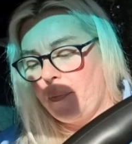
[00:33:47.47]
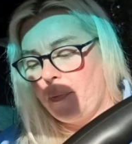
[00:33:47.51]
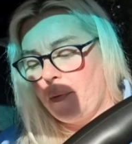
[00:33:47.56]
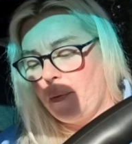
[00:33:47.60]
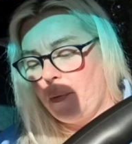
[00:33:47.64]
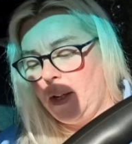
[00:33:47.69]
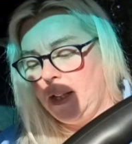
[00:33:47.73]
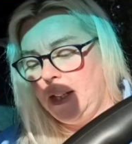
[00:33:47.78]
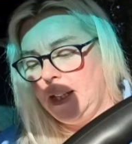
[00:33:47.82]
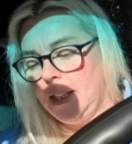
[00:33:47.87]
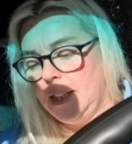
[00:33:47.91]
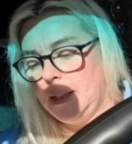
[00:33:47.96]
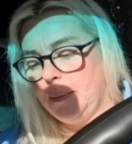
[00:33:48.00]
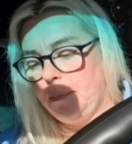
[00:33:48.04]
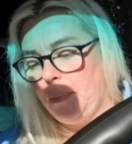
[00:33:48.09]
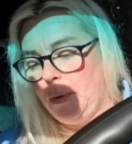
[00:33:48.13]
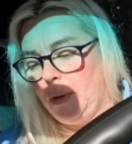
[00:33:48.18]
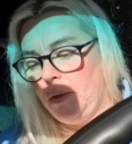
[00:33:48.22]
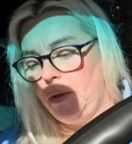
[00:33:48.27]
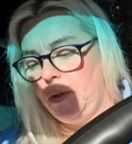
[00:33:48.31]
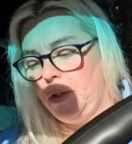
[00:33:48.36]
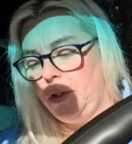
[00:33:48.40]
With this
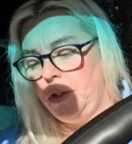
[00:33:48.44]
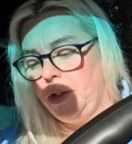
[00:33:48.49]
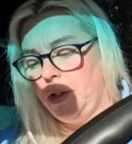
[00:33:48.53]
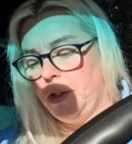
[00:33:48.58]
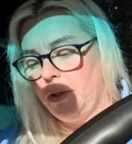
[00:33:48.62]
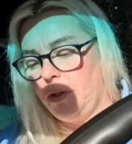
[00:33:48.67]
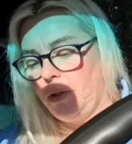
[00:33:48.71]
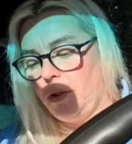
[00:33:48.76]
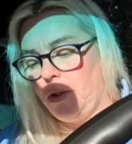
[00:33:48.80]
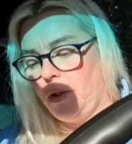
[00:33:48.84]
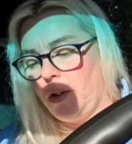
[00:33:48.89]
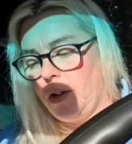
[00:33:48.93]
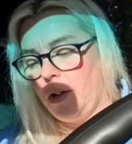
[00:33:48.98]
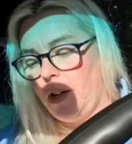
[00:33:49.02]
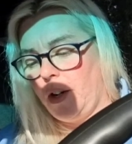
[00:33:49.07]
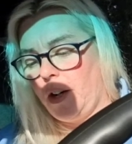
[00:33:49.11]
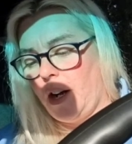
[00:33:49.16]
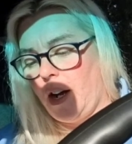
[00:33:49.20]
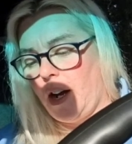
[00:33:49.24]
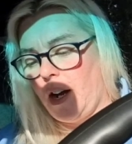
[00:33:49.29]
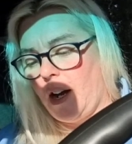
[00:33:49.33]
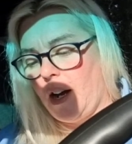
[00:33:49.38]
blue door
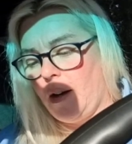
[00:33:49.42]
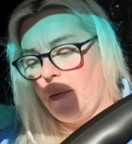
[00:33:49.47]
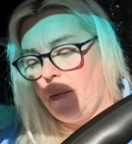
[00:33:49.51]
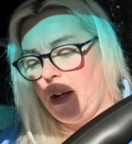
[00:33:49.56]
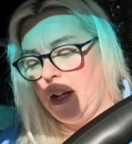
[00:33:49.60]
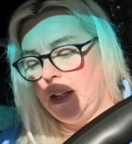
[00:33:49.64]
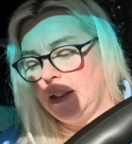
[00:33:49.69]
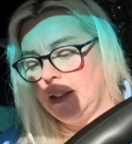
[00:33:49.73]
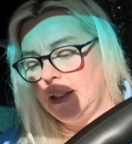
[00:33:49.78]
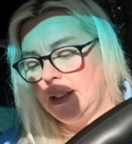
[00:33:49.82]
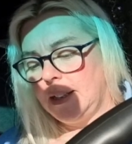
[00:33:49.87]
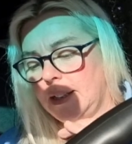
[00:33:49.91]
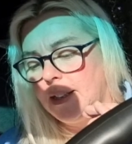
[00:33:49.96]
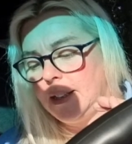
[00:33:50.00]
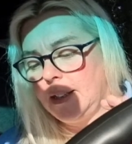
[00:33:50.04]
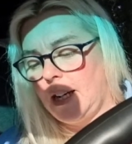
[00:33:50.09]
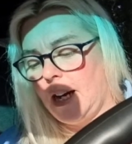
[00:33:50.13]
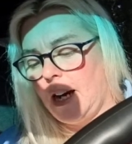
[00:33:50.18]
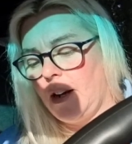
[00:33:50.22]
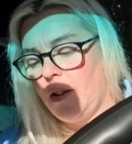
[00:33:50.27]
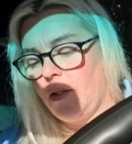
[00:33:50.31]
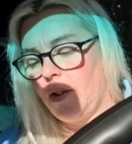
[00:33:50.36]
and the
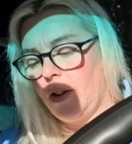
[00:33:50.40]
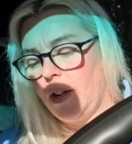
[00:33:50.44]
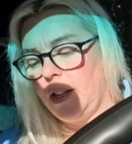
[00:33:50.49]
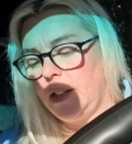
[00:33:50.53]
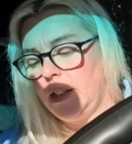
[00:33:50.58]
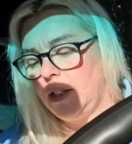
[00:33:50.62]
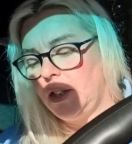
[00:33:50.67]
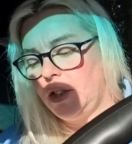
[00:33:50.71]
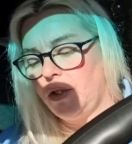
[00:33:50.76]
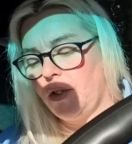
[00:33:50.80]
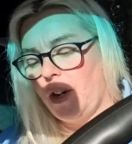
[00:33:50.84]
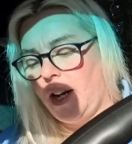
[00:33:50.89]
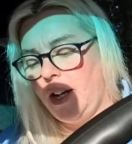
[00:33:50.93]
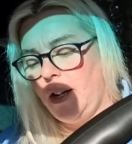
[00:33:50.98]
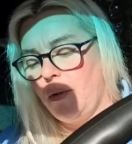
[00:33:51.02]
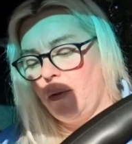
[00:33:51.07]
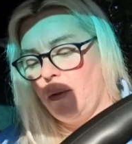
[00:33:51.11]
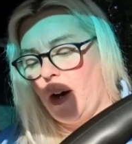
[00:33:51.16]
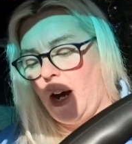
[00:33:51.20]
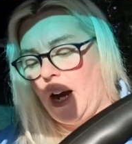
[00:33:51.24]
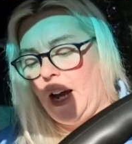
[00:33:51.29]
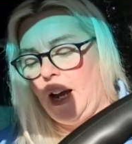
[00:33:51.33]
star on it, straight
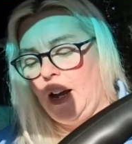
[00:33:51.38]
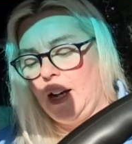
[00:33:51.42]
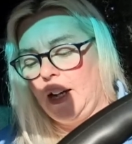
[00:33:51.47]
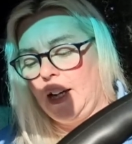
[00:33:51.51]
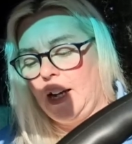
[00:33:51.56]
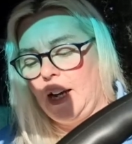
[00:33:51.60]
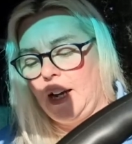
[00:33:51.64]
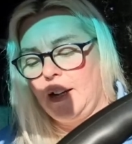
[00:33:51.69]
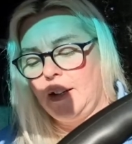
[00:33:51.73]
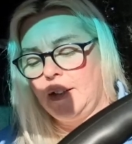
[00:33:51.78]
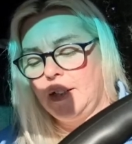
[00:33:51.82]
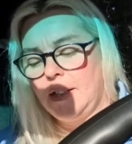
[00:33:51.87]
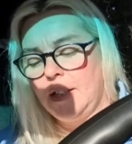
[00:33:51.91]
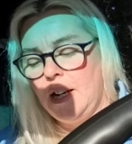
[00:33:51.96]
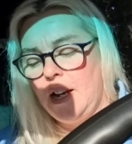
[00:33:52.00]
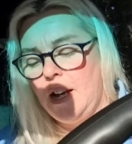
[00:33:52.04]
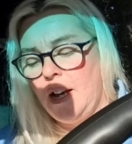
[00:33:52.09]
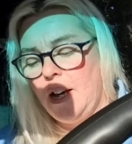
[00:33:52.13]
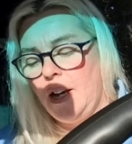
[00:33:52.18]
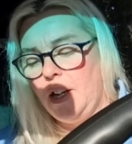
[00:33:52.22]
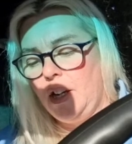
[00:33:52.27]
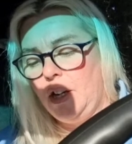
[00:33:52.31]
away I get
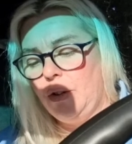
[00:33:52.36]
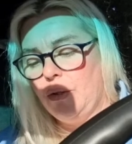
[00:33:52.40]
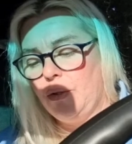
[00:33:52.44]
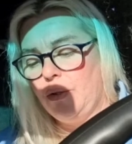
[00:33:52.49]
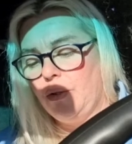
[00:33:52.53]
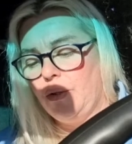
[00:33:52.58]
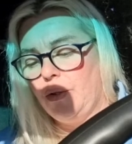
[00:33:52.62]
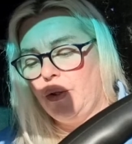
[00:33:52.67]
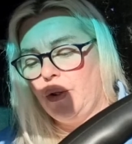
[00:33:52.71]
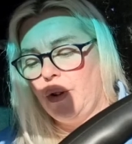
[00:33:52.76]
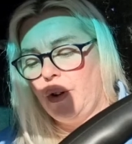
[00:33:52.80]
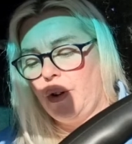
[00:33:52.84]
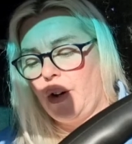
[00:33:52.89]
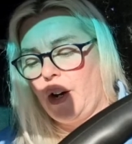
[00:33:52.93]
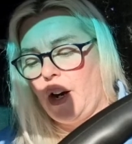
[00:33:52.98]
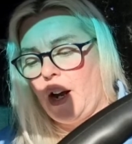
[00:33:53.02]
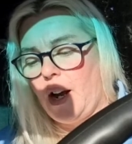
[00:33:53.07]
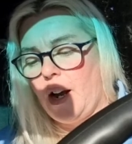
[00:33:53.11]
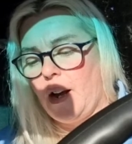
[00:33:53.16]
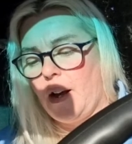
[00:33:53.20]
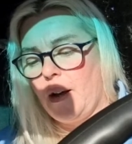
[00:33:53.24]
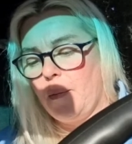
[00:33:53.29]
your
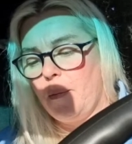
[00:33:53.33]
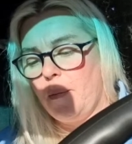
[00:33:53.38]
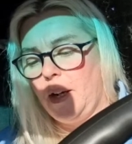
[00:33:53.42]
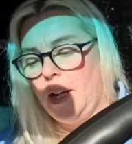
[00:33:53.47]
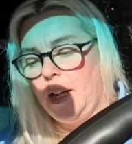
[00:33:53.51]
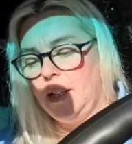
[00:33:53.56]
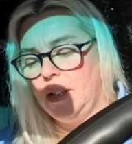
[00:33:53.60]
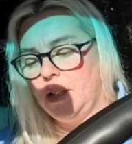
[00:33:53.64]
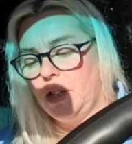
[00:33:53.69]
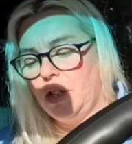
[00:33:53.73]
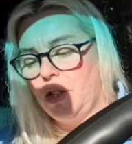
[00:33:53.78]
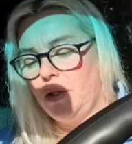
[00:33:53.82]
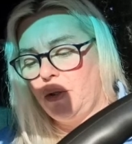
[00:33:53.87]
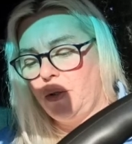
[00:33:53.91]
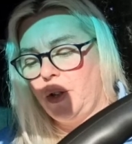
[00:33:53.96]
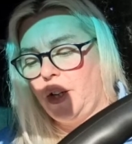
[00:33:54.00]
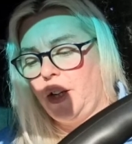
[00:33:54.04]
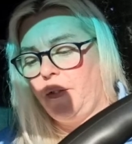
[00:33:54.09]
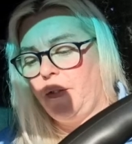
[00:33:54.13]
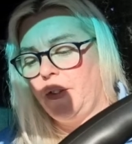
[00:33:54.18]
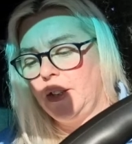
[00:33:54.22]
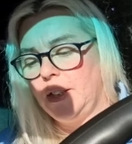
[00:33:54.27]

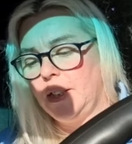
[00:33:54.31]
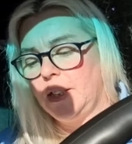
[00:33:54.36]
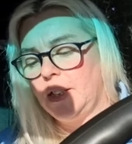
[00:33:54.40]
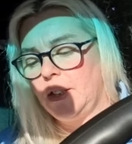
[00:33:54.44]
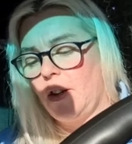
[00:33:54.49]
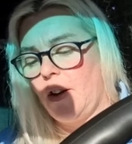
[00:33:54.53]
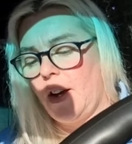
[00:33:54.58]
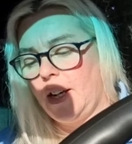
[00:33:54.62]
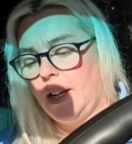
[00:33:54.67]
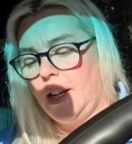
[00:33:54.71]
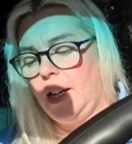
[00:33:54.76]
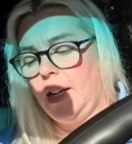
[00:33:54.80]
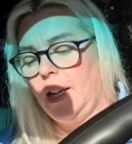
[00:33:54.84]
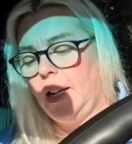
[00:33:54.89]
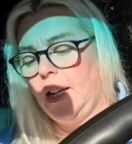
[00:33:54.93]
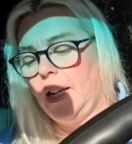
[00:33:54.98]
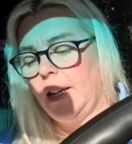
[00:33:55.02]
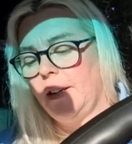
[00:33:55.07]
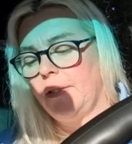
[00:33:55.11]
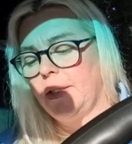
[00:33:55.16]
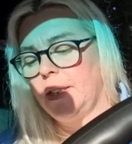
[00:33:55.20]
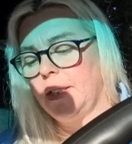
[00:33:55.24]
intuitive and psychic
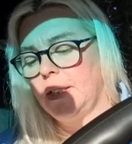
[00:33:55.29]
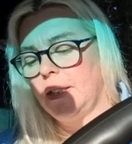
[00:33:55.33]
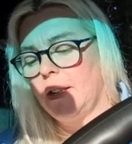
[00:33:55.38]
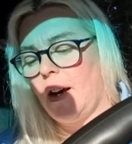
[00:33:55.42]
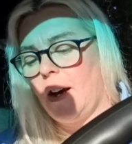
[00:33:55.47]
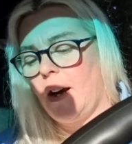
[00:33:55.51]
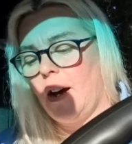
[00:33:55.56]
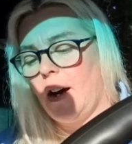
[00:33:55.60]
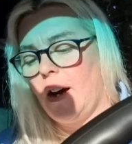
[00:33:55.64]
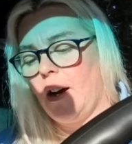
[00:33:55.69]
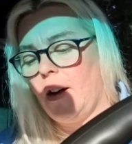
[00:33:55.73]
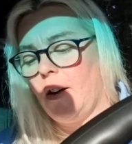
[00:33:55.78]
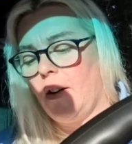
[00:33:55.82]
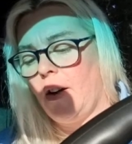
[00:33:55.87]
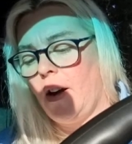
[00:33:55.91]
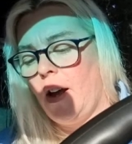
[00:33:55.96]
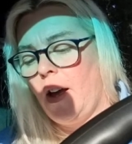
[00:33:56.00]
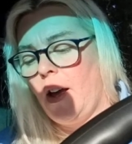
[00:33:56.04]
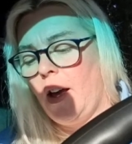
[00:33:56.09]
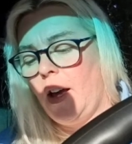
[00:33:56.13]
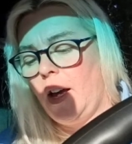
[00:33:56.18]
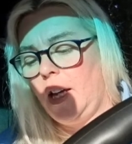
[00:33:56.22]
gifts are
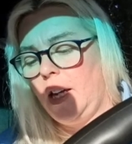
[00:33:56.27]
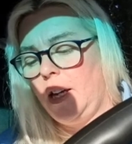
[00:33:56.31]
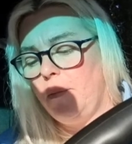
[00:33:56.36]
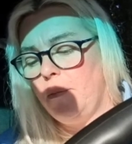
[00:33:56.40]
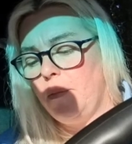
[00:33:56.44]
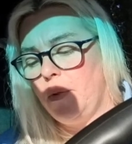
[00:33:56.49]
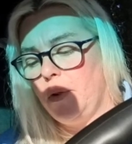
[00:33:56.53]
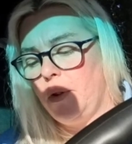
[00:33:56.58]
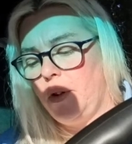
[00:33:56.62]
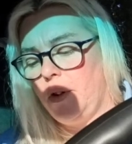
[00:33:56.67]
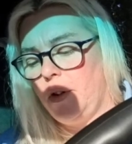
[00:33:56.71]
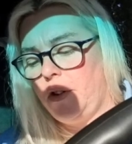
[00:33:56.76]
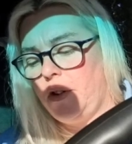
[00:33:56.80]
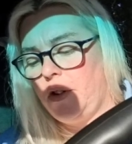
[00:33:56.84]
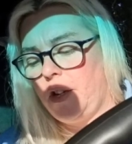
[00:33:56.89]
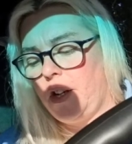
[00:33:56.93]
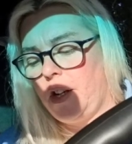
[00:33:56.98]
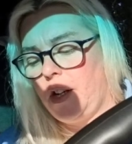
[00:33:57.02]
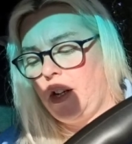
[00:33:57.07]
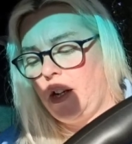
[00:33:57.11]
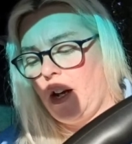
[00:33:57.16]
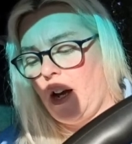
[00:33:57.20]

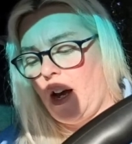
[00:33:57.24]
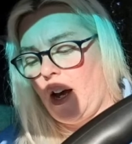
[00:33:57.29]
emerging.